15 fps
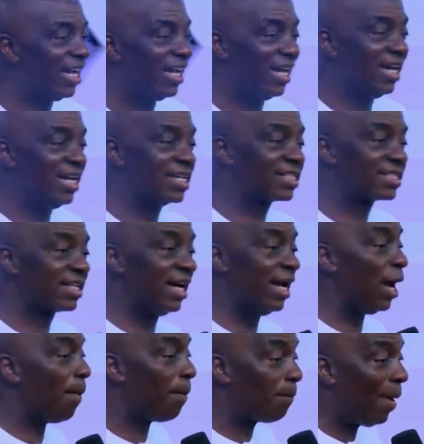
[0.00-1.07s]
is
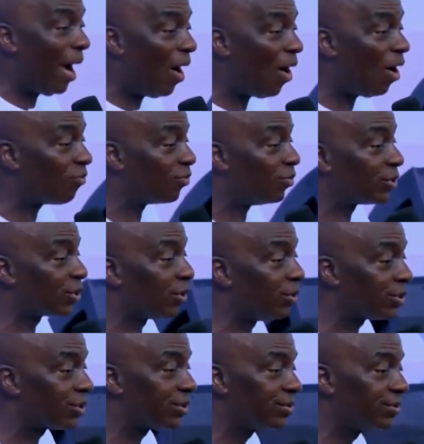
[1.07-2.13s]
a powerful
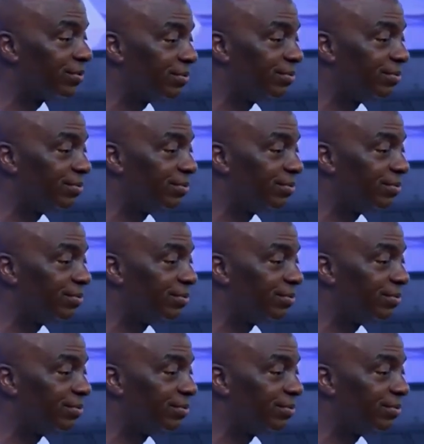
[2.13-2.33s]
church.